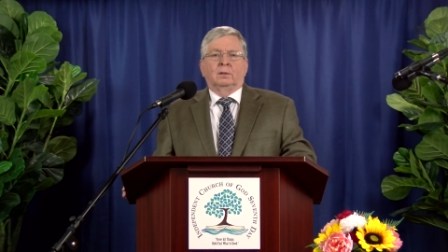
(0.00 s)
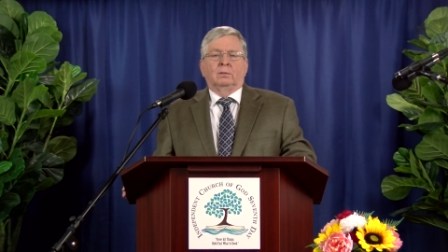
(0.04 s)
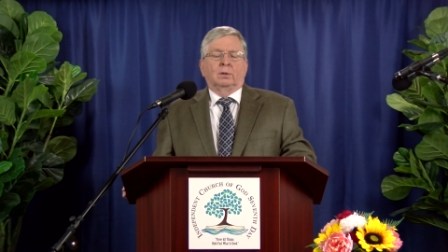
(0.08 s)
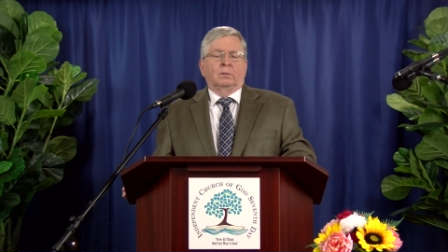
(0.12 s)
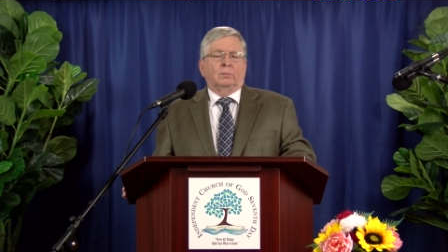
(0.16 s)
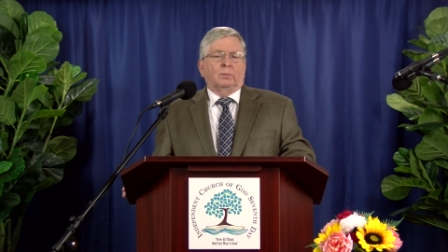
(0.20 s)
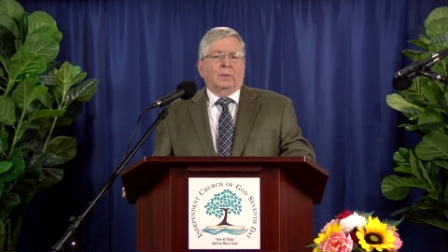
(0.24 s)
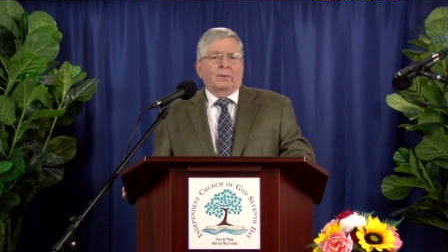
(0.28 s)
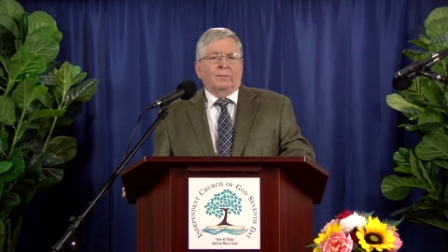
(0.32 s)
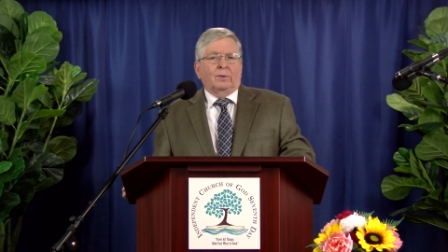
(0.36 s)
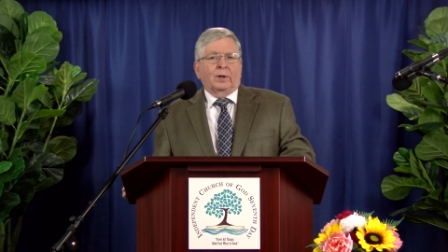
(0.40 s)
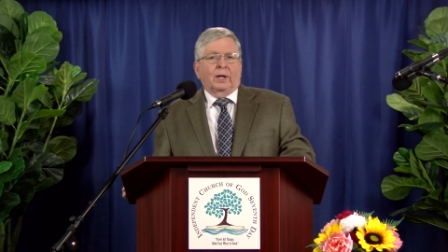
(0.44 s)

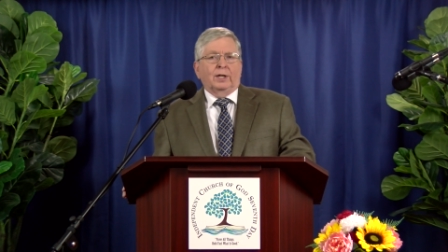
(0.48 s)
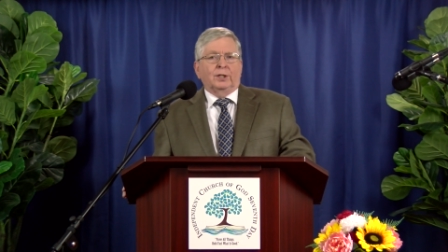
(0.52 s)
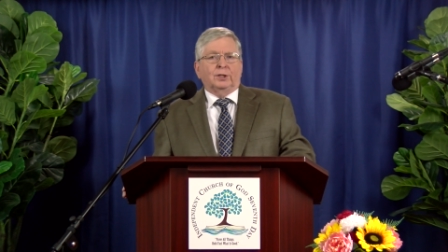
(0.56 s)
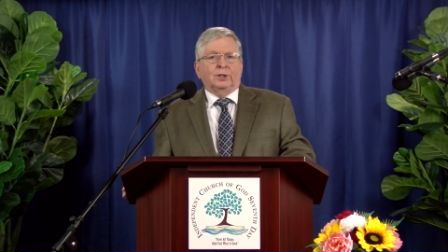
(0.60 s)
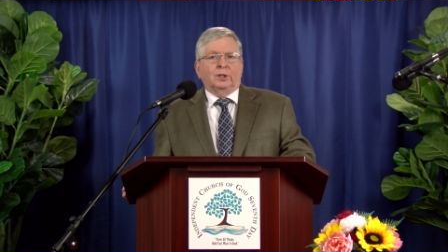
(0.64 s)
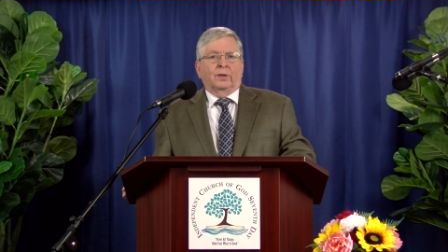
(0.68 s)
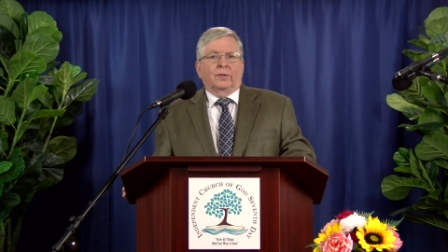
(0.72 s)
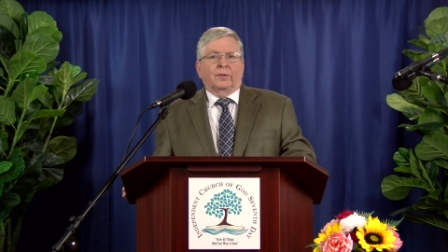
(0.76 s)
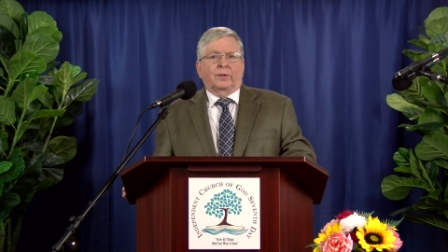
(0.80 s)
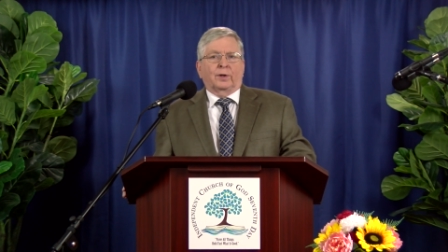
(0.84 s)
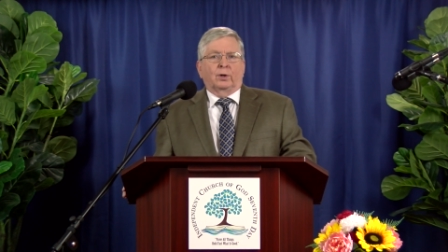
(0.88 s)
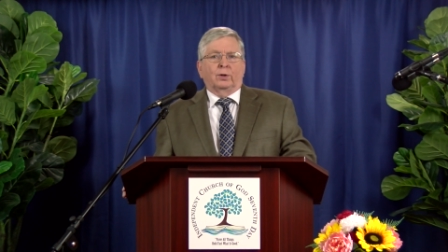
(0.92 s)
Well, in
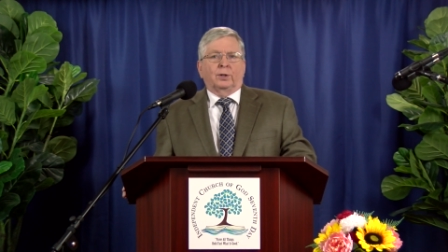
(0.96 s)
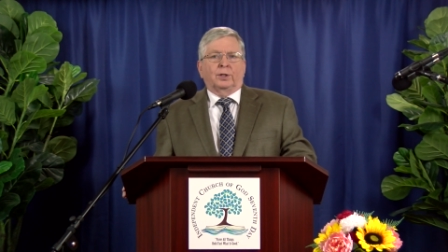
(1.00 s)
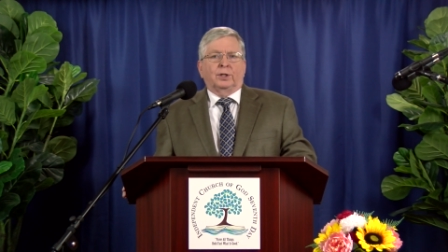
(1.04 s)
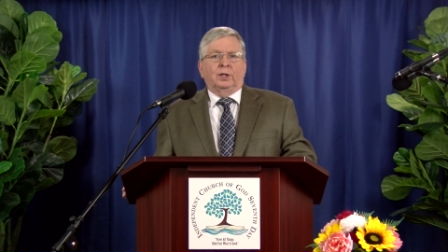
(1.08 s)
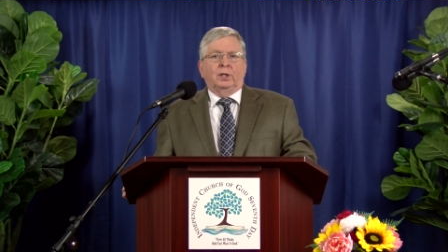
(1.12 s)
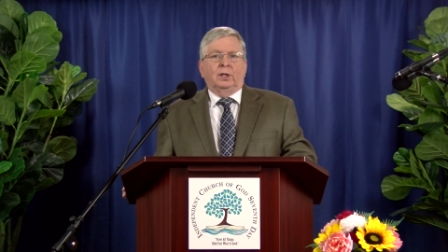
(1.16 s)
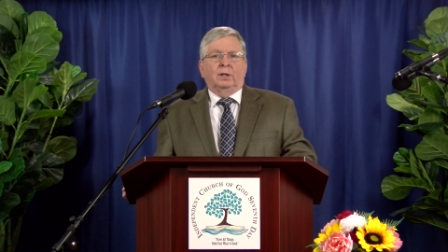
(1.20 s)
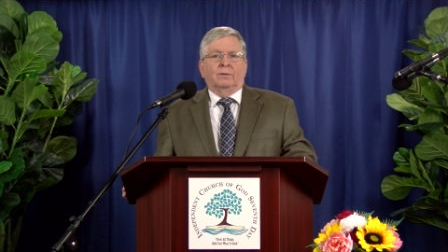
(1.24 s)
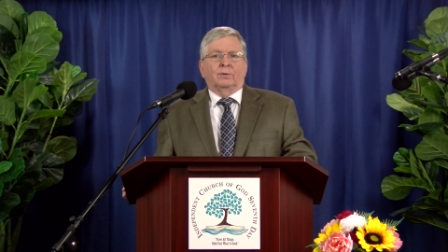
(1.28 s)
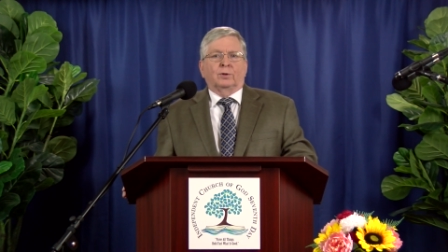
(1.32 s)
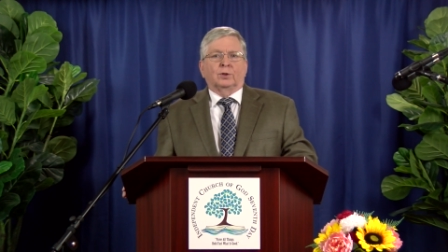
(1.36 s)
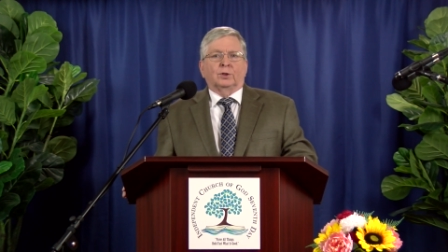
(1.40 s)
Revelation
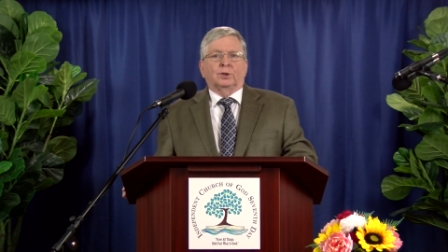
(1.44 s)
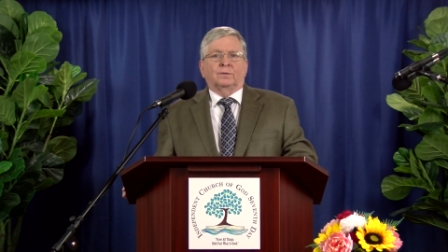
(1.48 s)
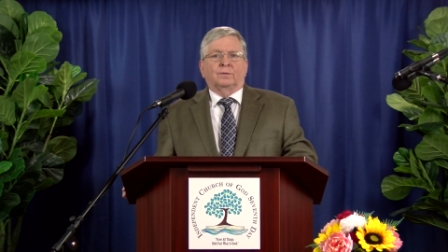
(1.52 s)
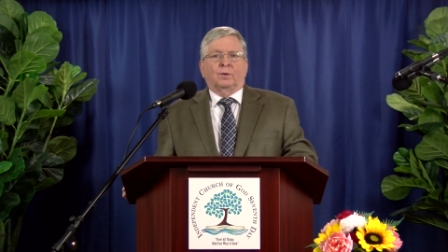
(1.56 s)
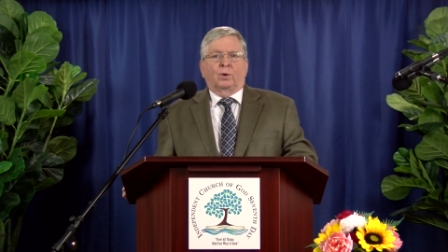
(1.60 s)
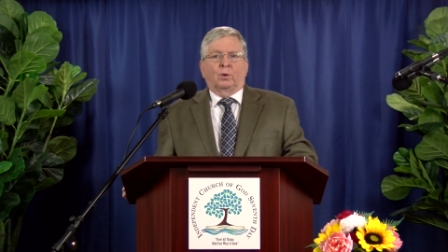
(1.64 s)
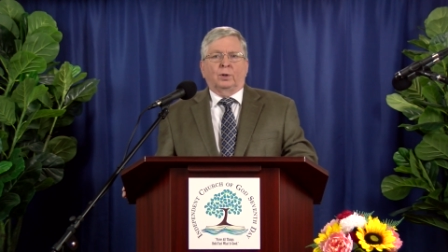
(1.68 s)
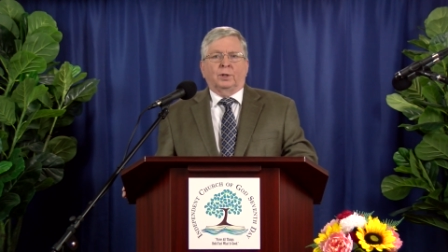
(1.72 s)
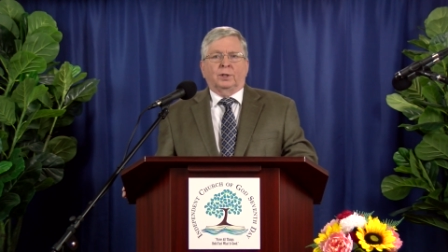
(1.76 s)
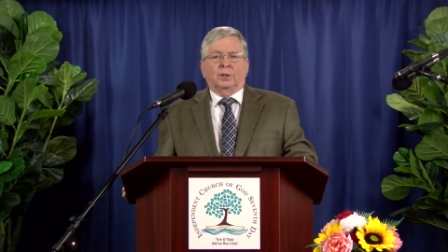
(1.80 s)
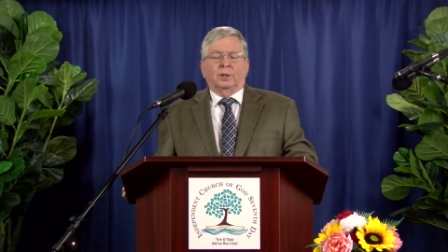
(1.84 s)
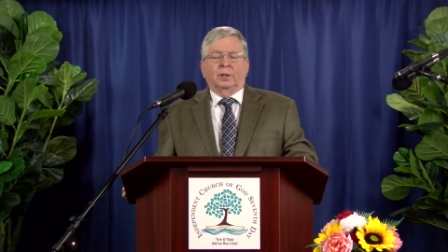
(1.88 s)
13, verse
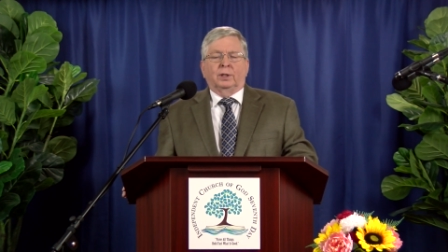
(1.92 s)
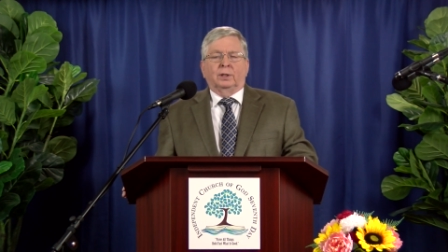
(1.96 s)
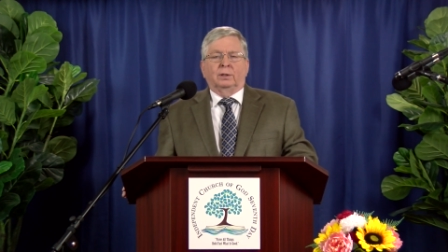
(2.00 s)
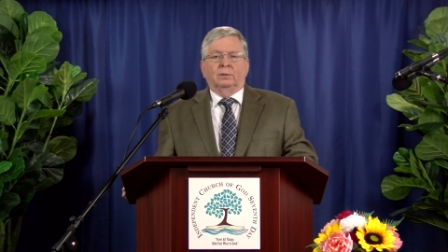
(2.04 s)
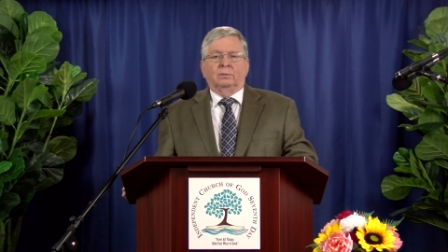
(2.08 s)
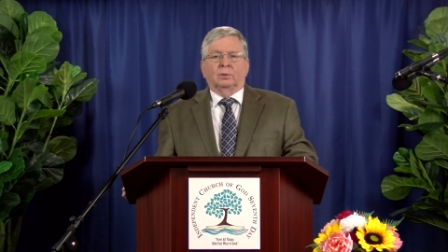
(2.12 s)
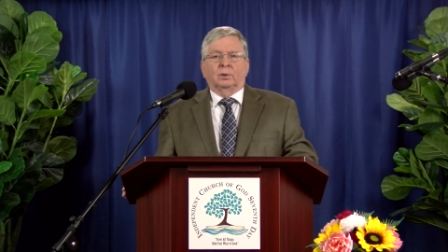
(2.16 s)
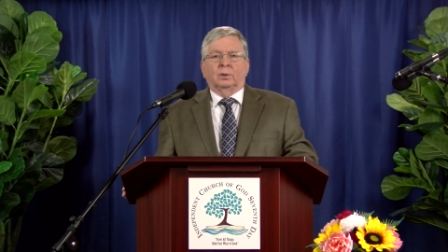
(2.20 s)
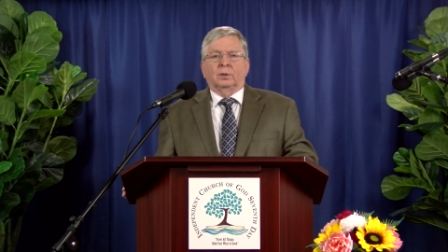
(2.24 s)
14,